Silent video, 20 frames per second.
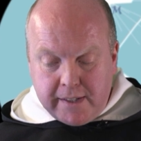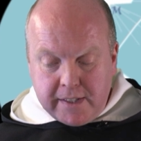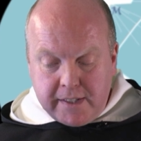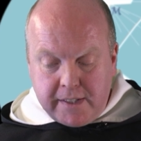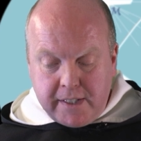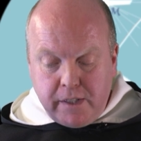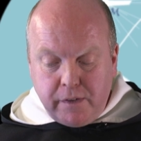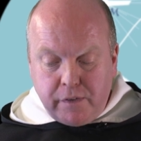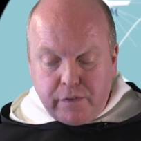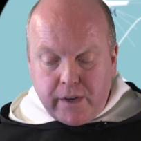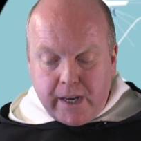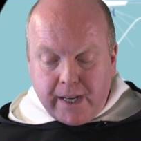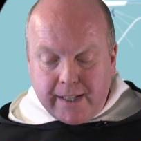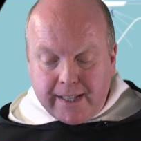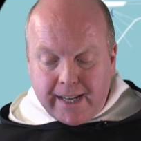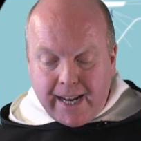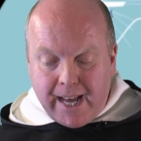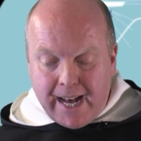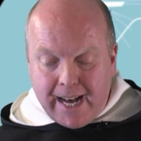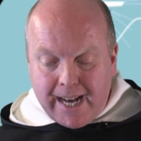it's a defect
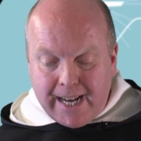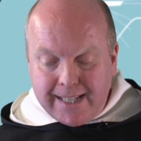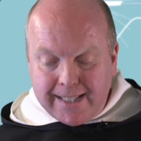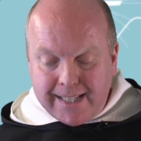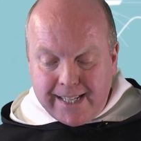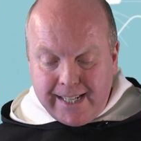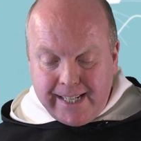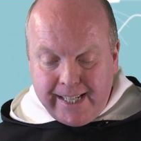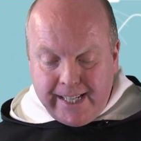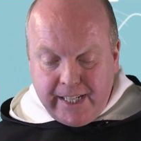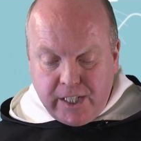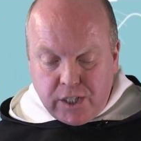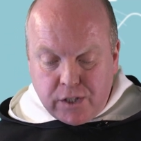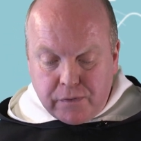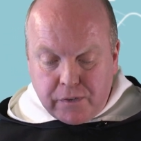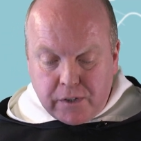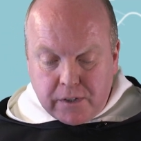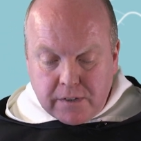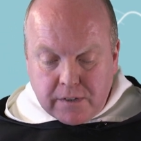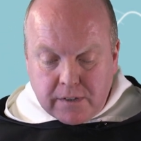that has in each
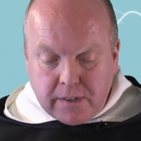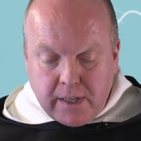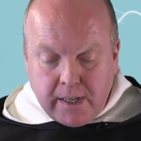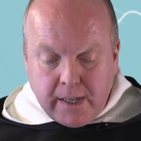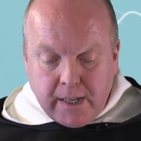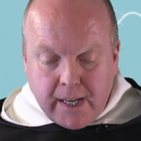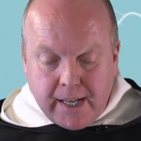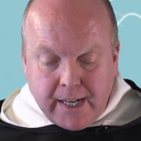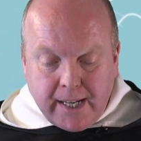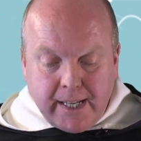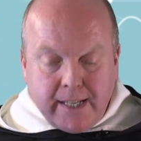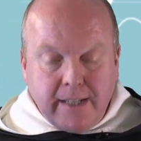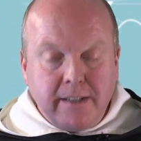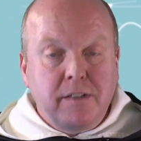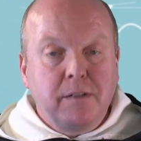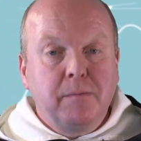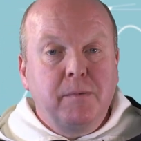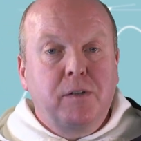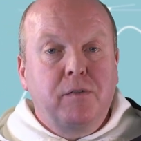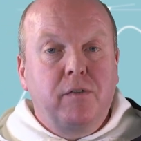of us an
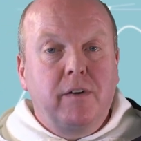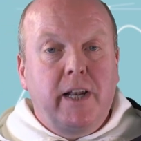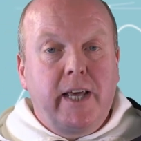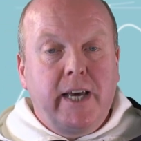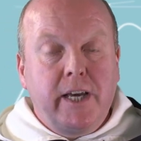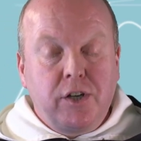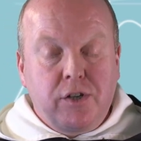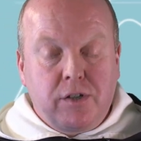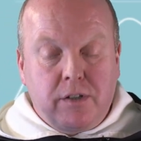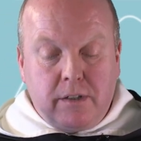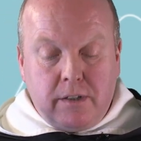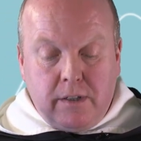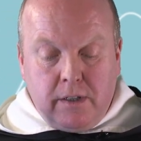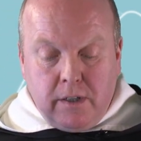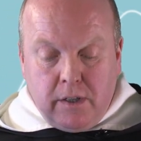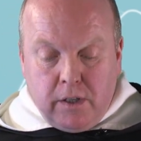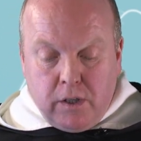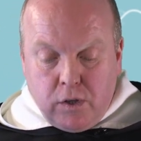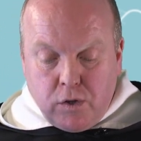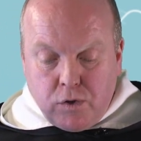intimate relation
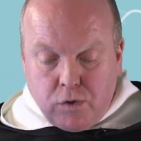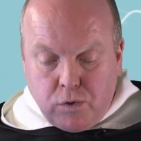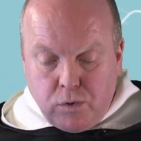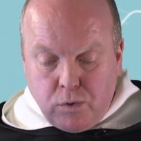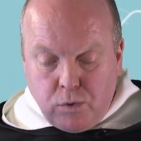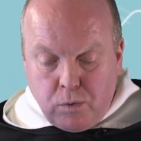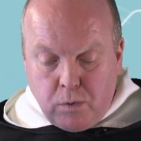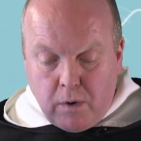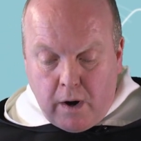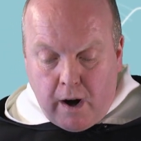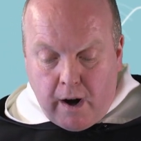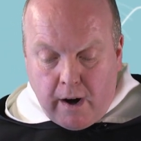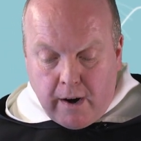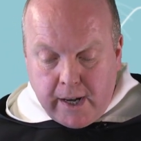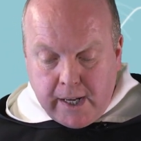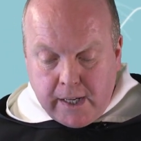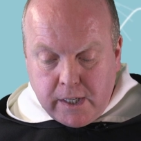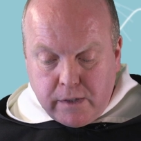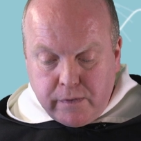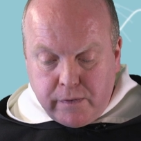to
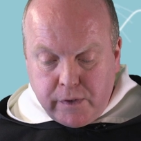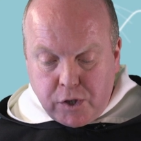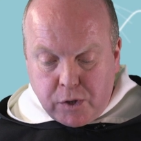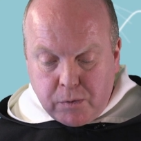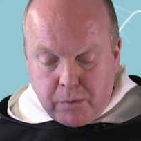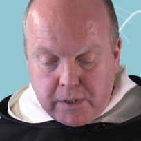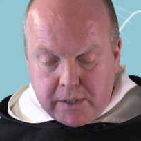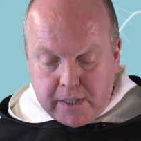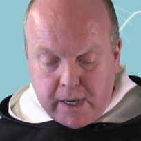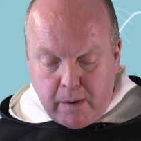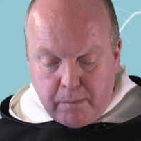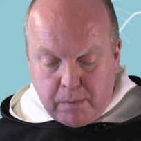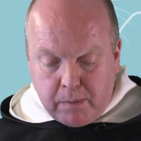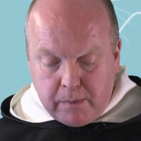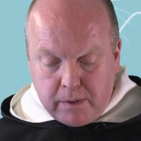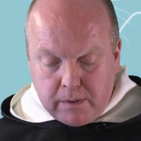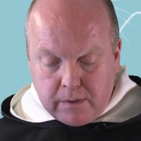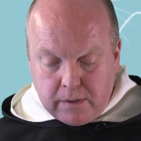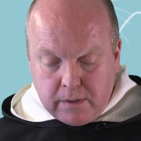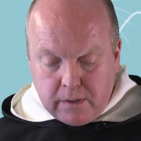our individual
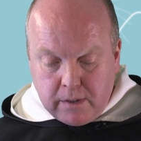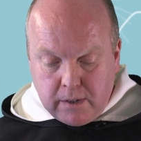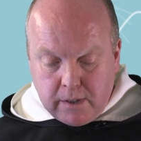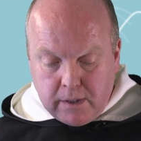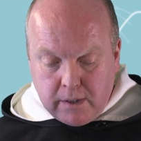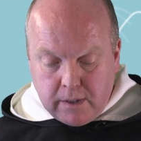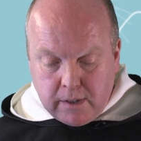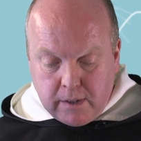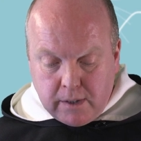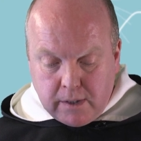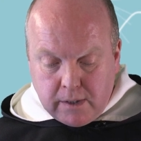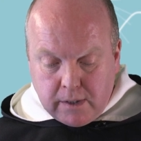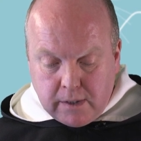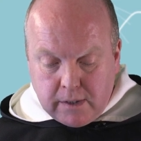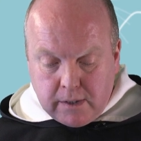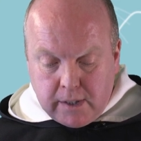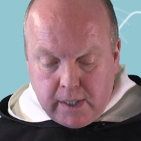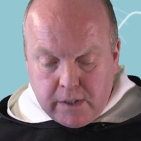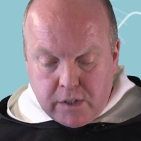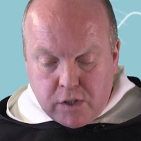temperament.
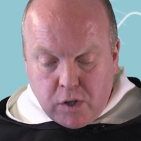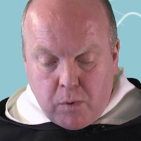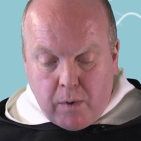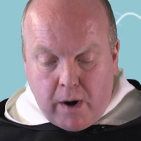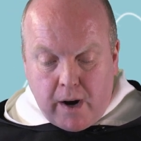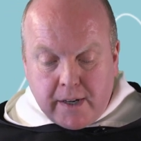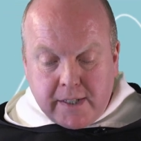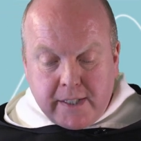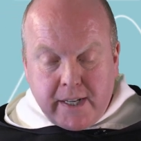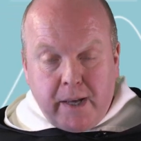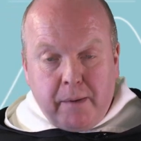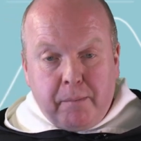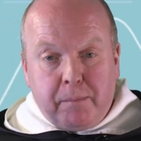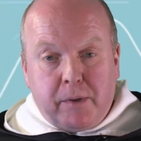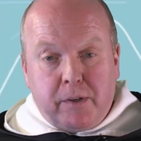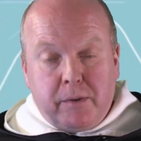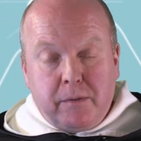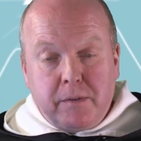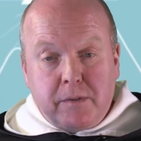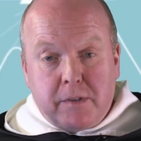And so our
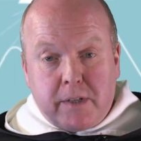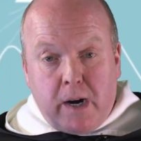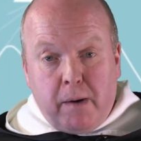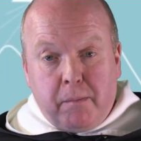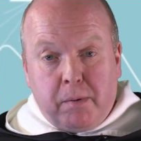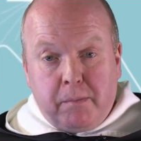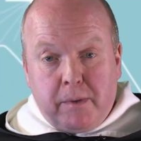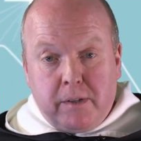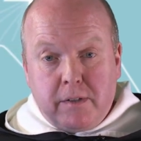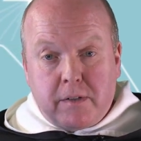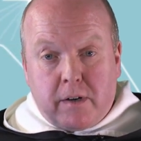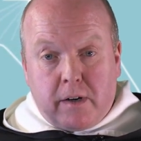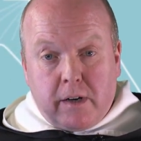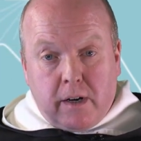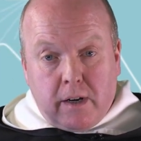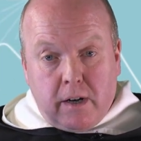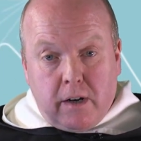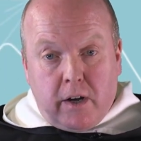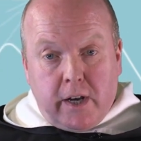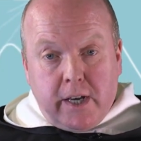temperament, temperaments are
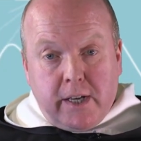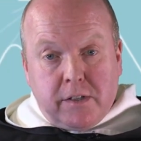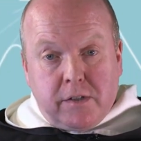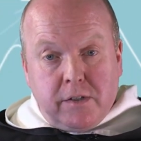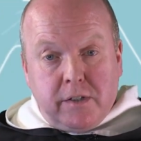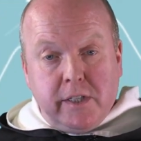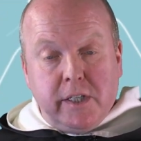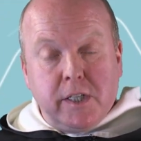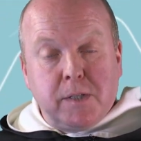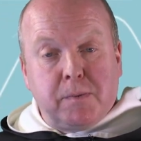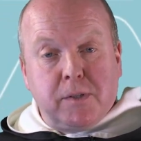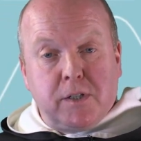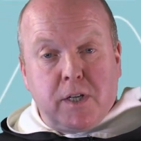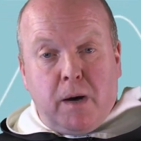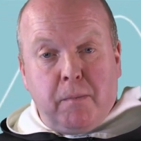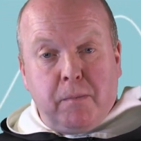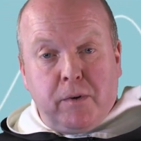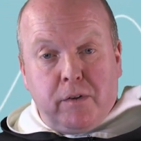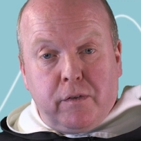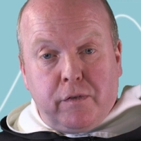inclined to these
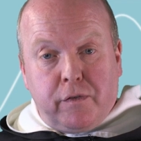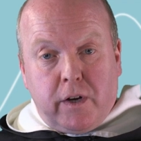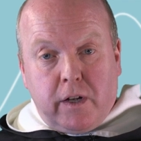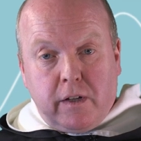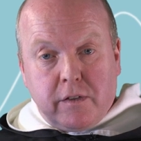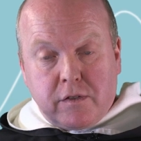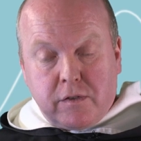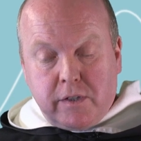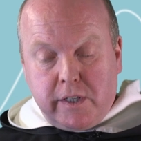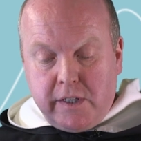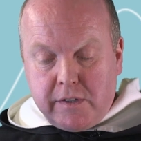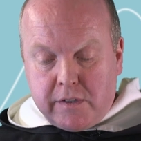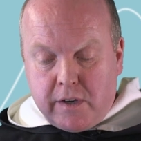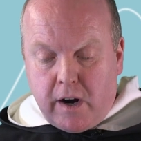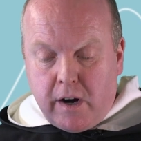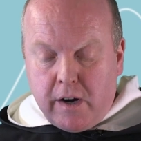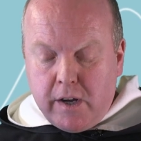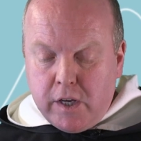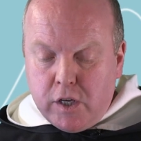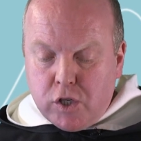predominant faults. So these
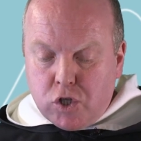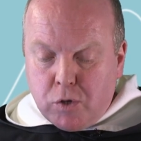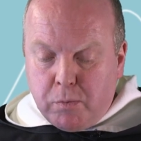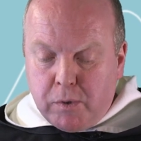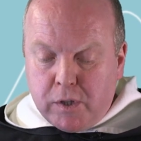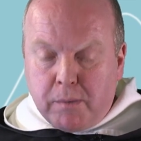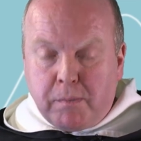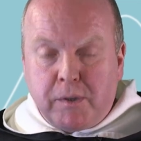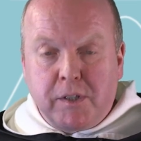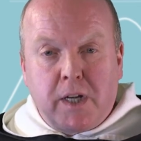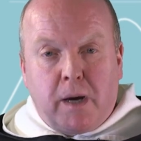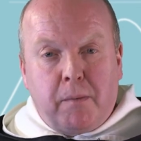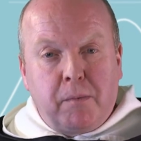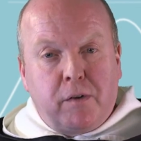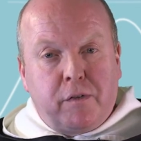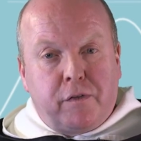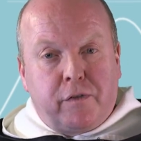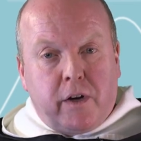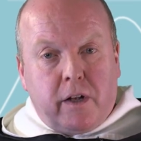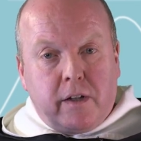are some of the
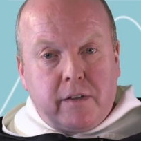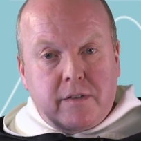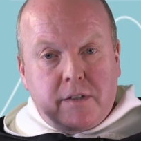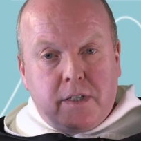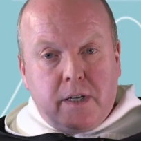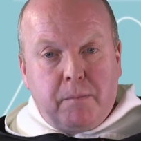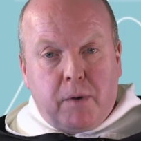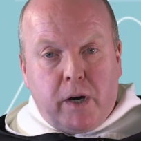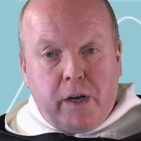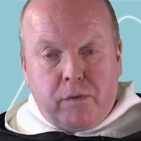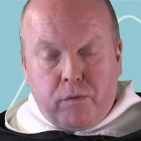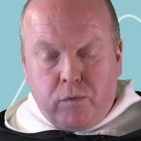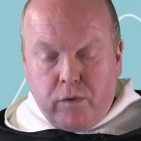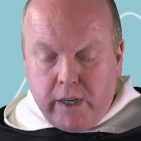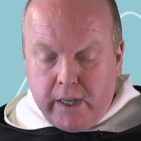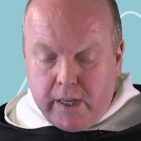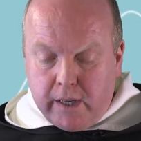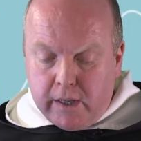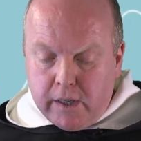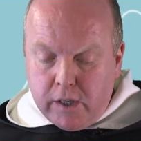predominant faults, and they might
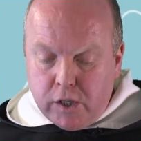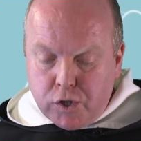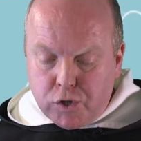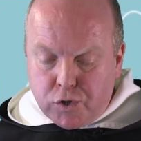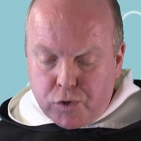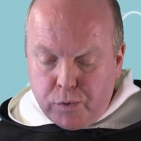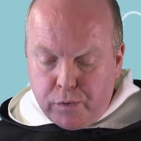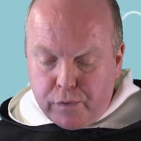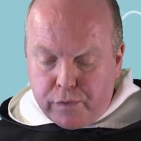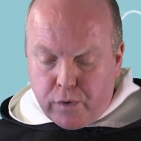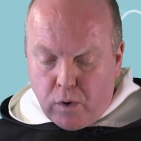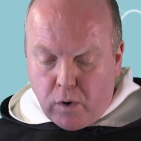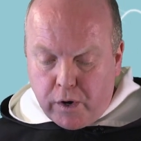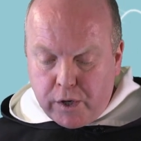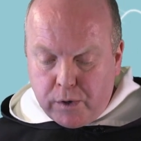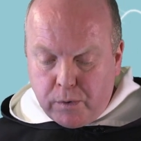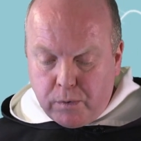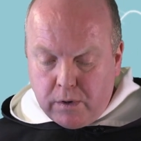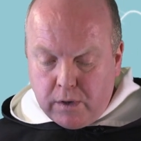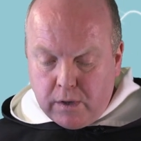ring true for
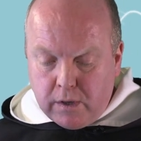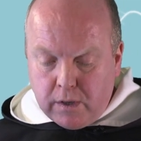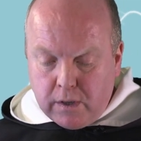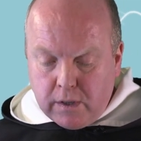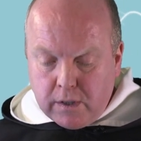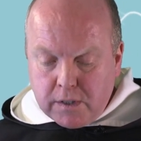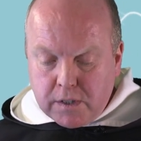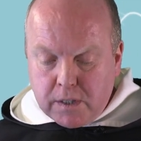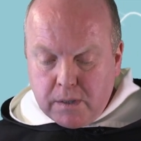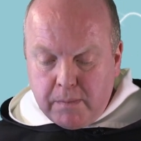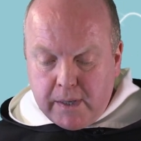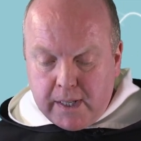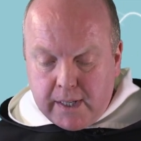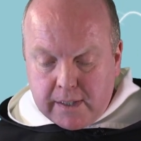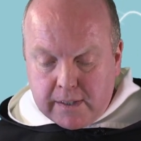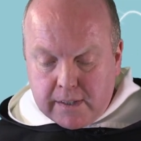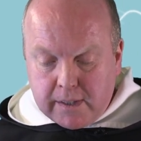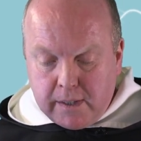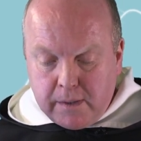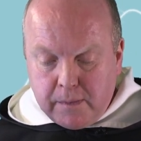you
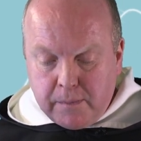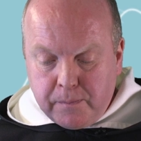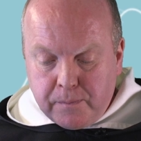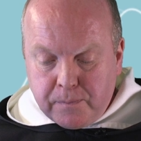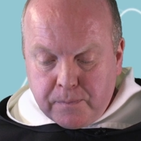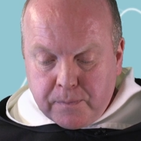timidity,